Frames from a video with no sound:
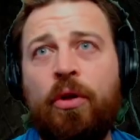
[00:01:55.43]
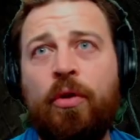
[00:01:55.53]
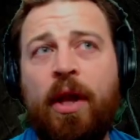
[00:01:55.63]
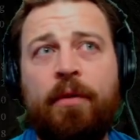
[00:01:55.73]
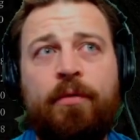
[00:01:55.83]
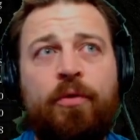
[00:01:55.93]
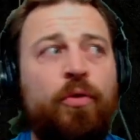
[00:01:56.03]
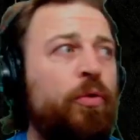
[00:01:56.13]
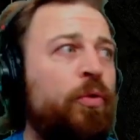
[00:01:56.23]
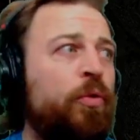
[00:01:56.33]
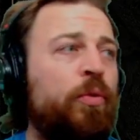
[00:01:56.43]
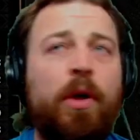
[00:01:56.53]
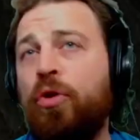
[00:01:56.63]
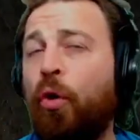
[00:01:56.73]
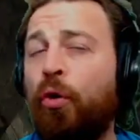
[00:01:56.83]
You'd have to
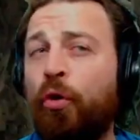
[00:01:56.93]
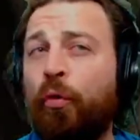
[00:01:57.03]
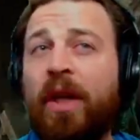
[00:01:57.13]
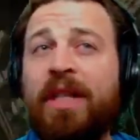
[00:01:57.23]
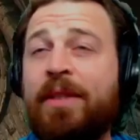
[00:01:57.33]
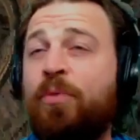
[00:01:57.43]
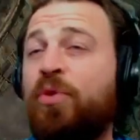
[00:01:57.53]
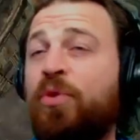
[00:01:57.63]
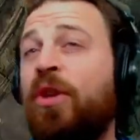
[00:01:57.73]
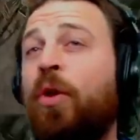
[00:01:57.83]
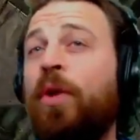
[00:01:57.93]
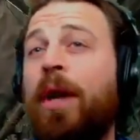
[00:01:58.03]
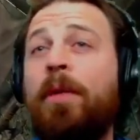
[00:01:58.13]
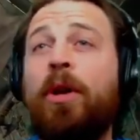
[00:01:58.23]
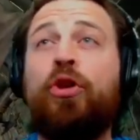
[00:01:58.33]
know your races, which I don't.
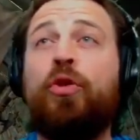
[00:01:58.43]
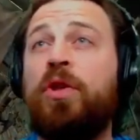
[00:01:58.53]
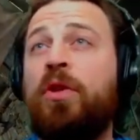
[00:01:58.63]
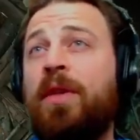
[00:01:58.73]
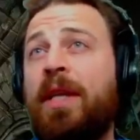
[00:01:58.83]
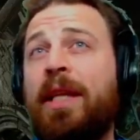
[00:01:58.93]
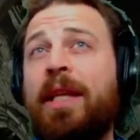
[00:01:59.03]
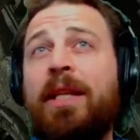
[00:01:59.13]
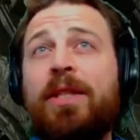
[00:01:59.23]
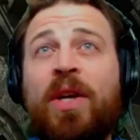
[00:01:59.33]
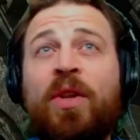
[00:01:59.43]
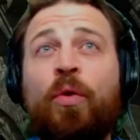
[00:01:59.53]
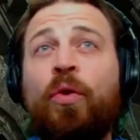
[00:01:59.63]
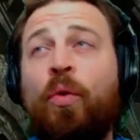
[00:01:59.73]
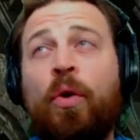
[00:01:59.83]
I'm not huge into D&D, so I
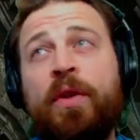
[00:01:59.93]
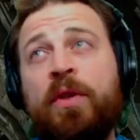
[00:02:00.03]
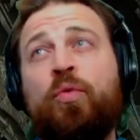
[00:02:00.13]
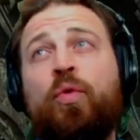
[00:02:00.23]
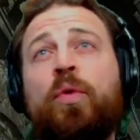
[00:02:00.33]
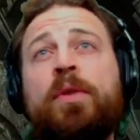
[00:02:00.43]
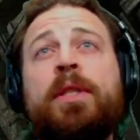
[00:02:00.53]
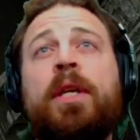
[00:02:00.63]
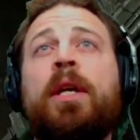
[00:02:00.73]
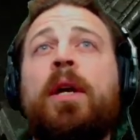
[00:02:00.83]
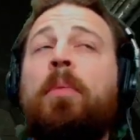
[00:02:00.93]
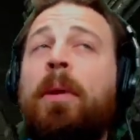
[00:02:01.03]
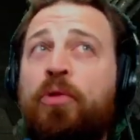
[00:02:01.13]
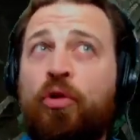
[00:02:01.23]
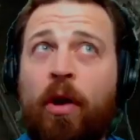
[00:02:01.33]
don't know all these rules, but
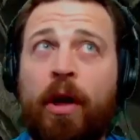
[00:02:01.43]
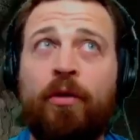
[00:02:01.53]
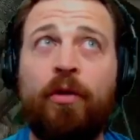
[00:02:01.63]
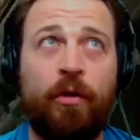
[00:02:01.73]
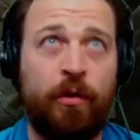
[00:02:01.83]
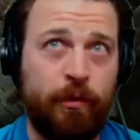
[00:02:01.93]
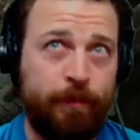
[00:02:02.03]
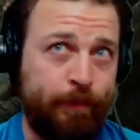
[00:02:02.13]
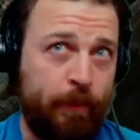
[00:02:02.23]
I'm trying to learn.